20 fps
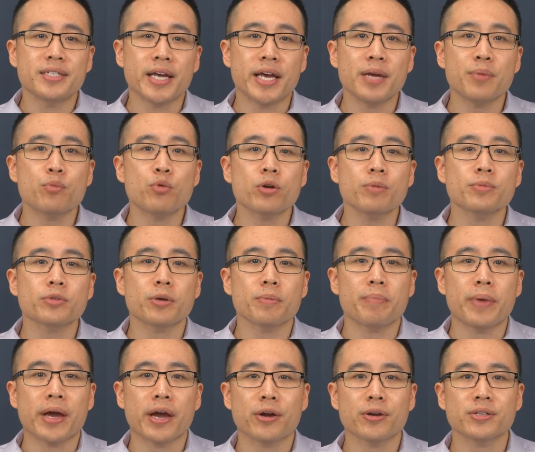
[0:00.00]
Tapeworms are
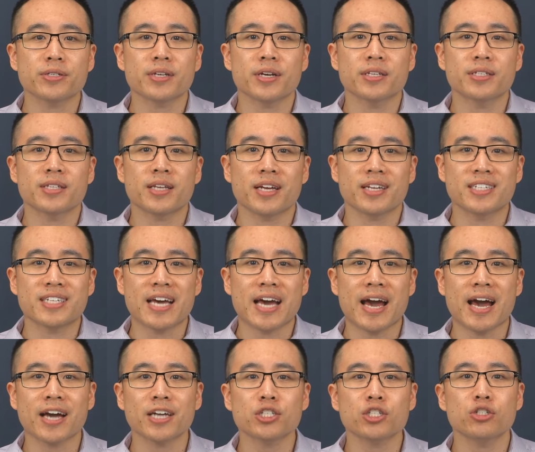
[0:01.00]
parasites that
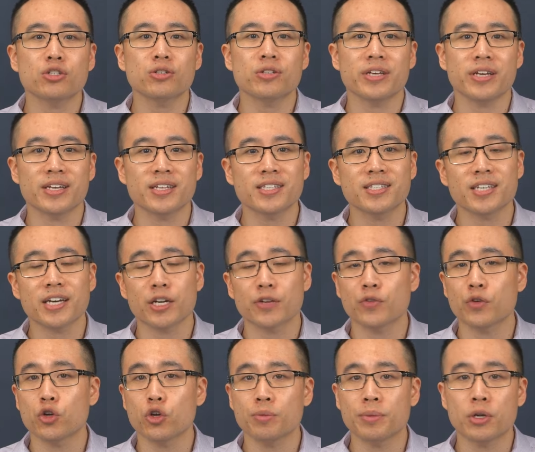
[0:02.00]
attach to the inside of
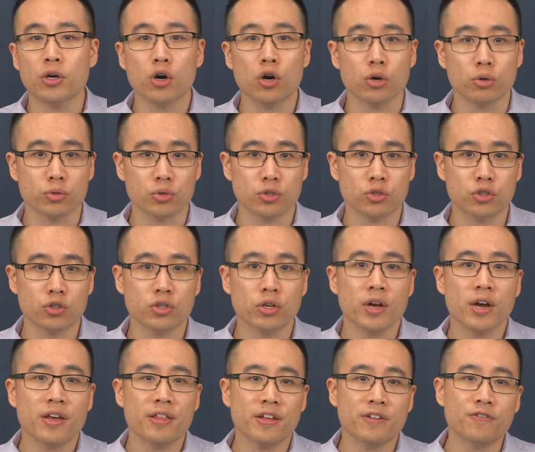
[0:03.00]
human hosts,
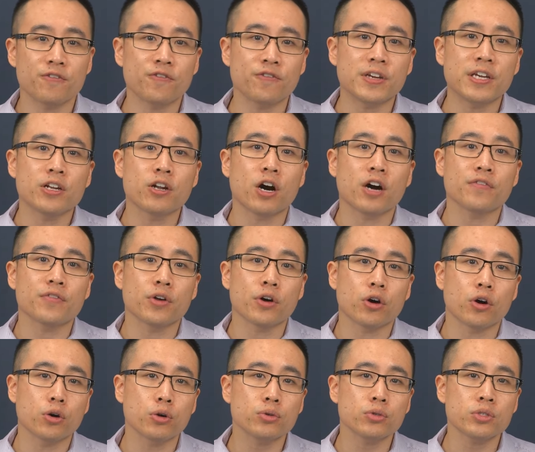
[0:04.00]
then feed off the
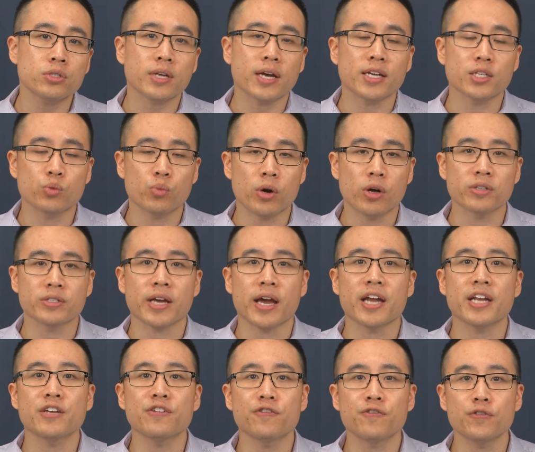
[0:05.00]
host as well as
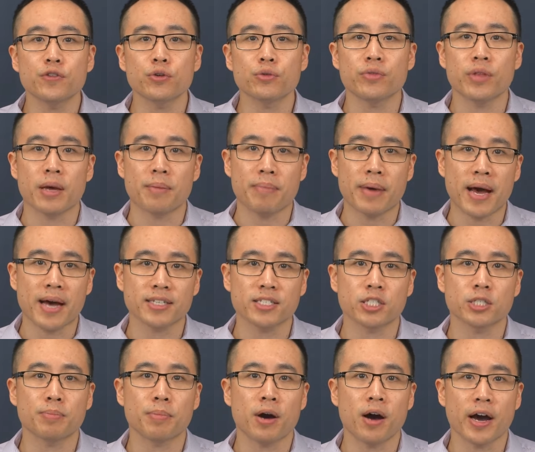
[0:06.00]
any food that
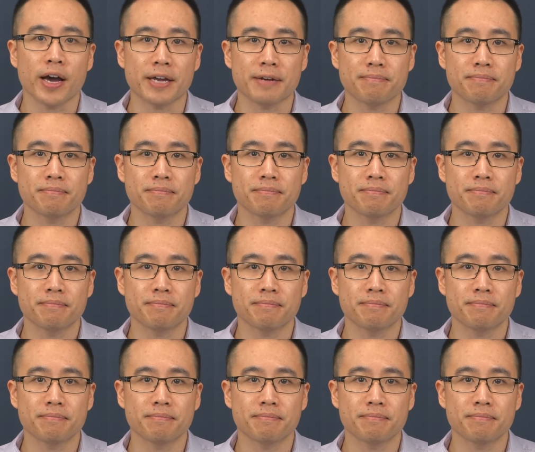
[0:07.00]
passes by.